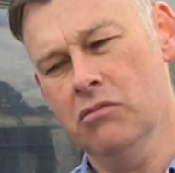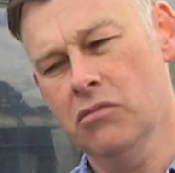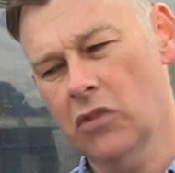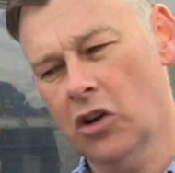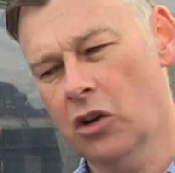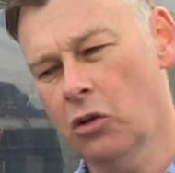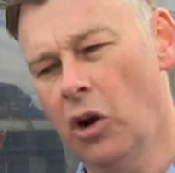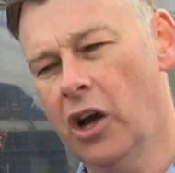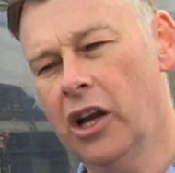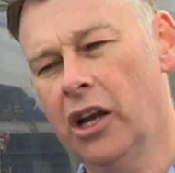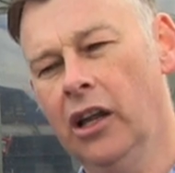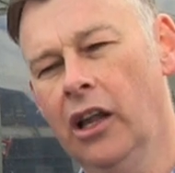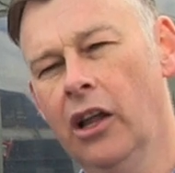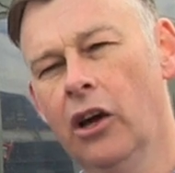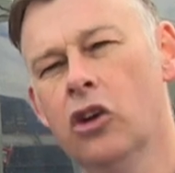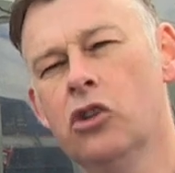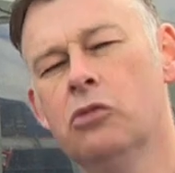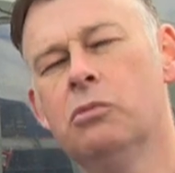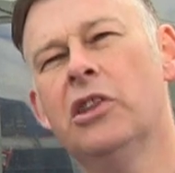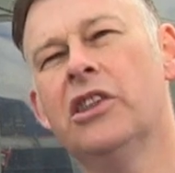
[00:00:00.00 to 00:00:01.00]
quite
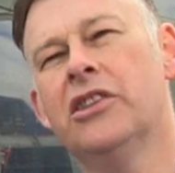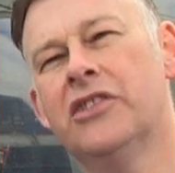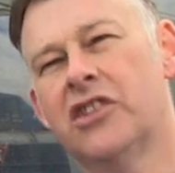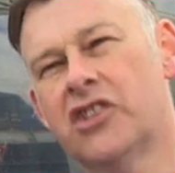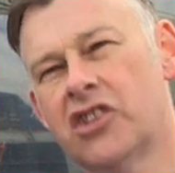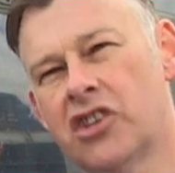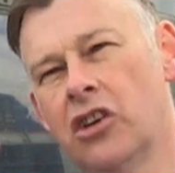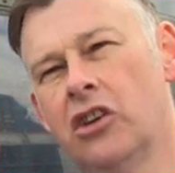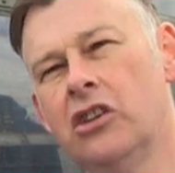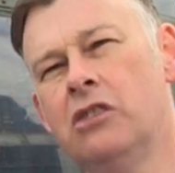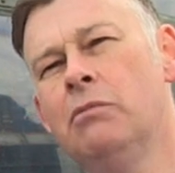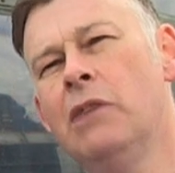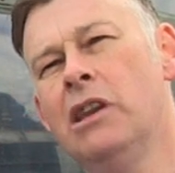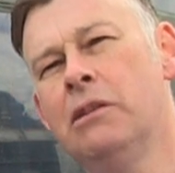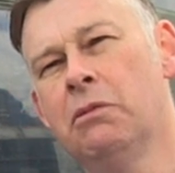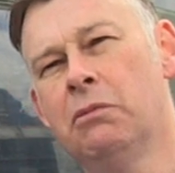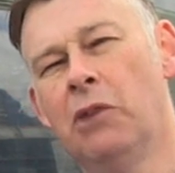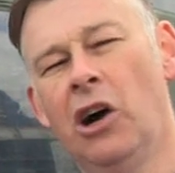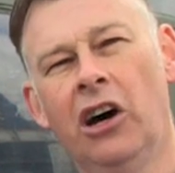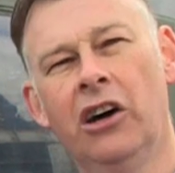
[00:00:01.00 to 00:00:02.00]
low, but there's a certain
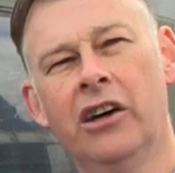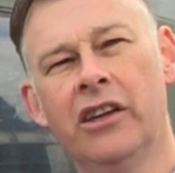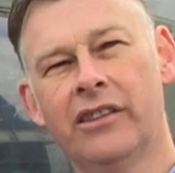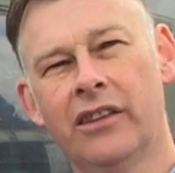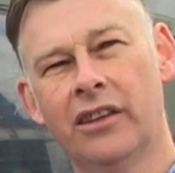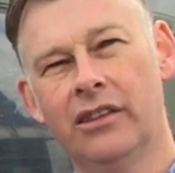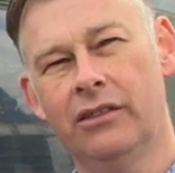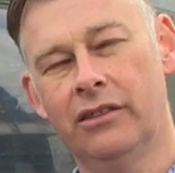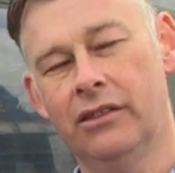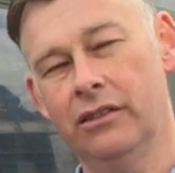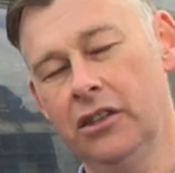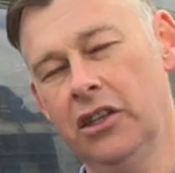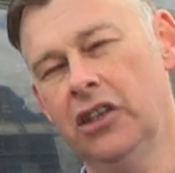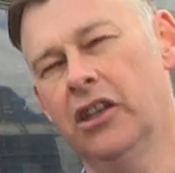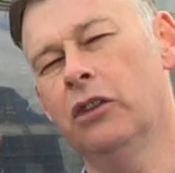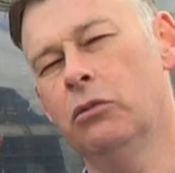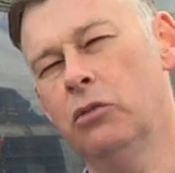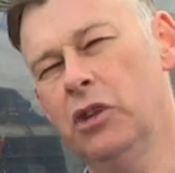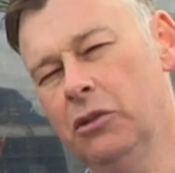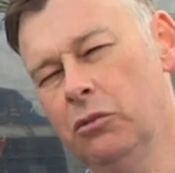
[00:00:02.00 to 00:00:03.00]
minimum height that, you
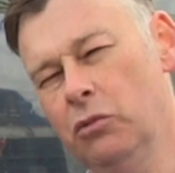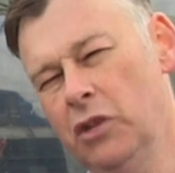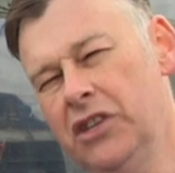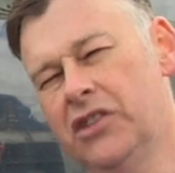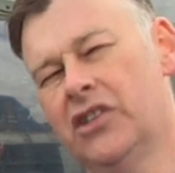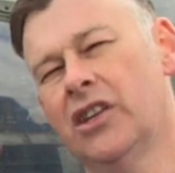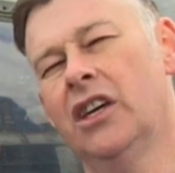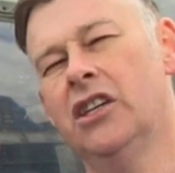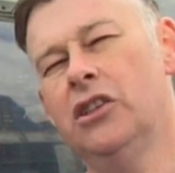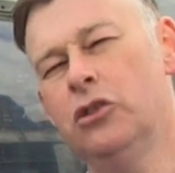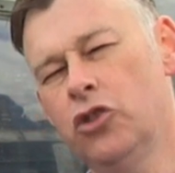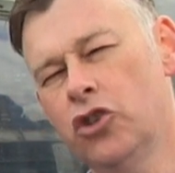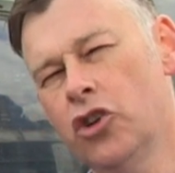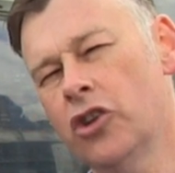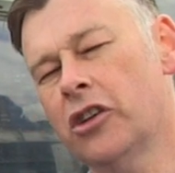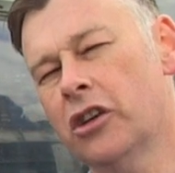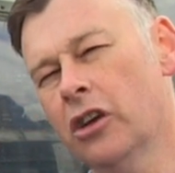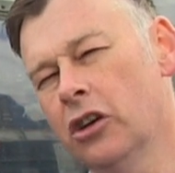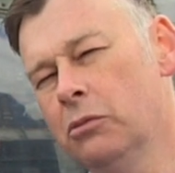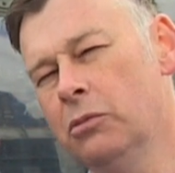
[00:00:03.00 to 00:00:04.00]
know, we say you
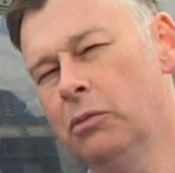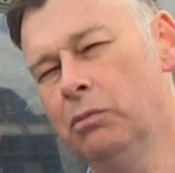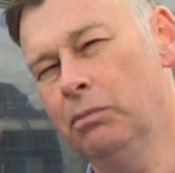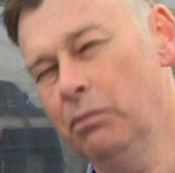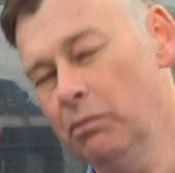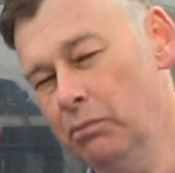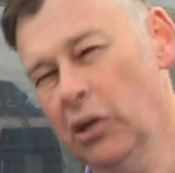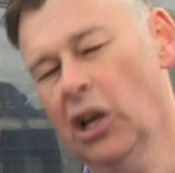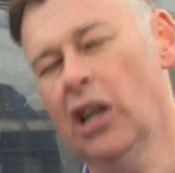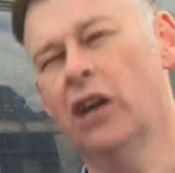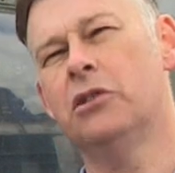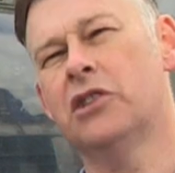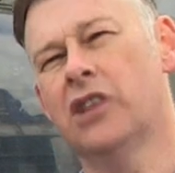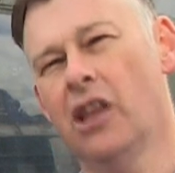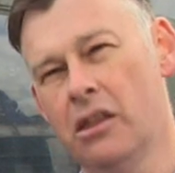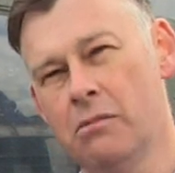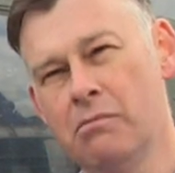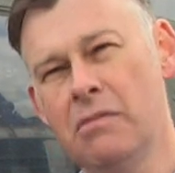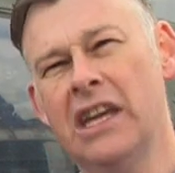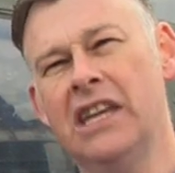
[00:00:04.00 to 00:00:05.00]
shouldn't go below. It's
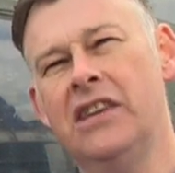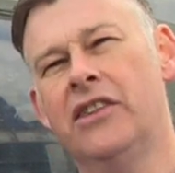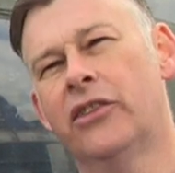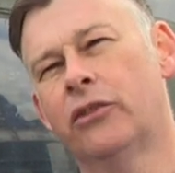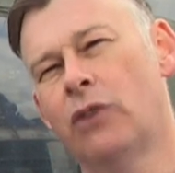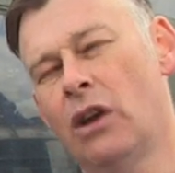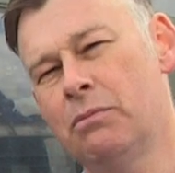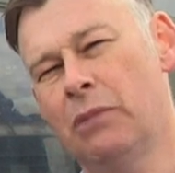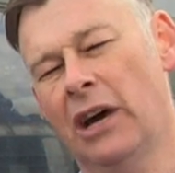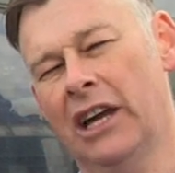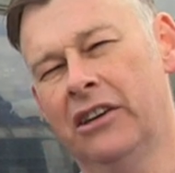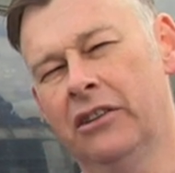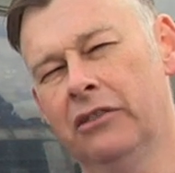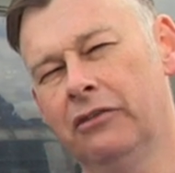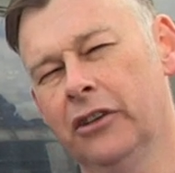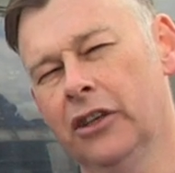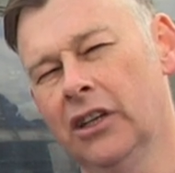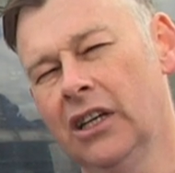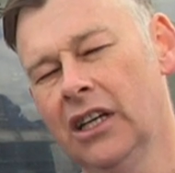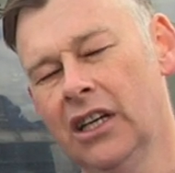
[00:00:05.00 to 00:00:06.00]
like the main threat band
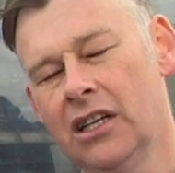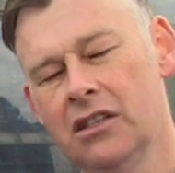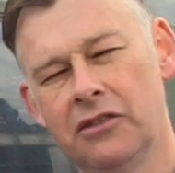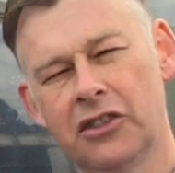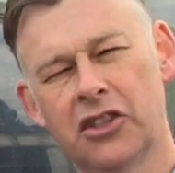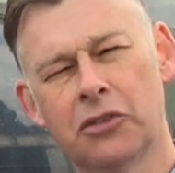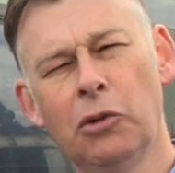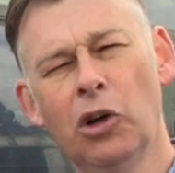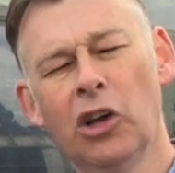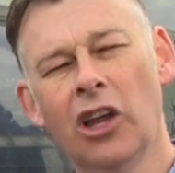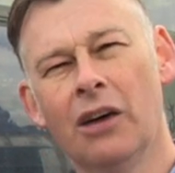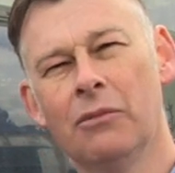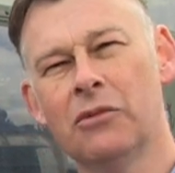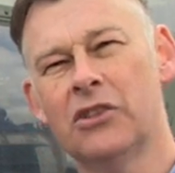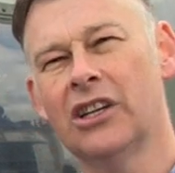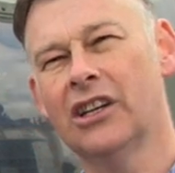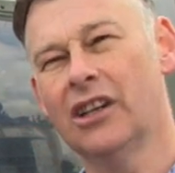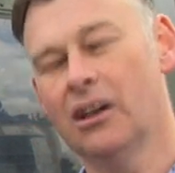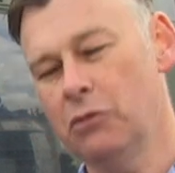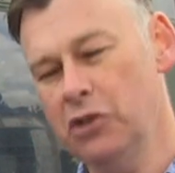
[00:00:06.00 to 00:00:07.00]
for small
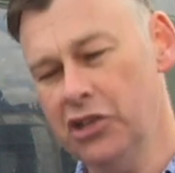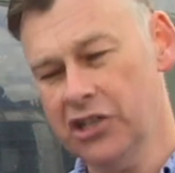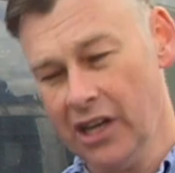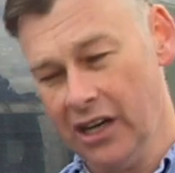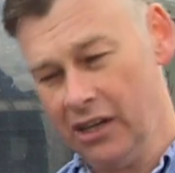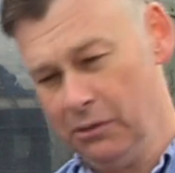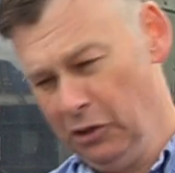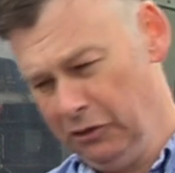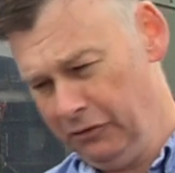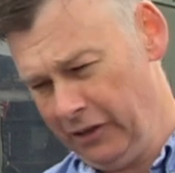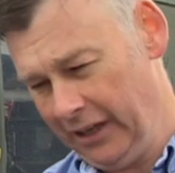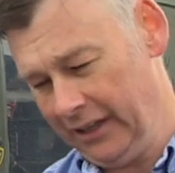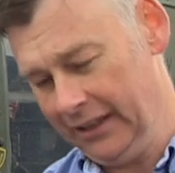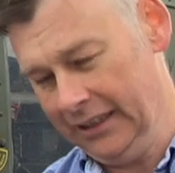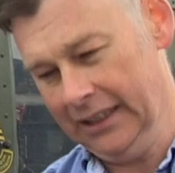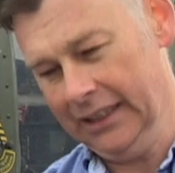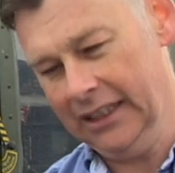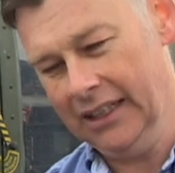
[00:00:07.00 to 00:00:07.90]
arms, and we stayed above that.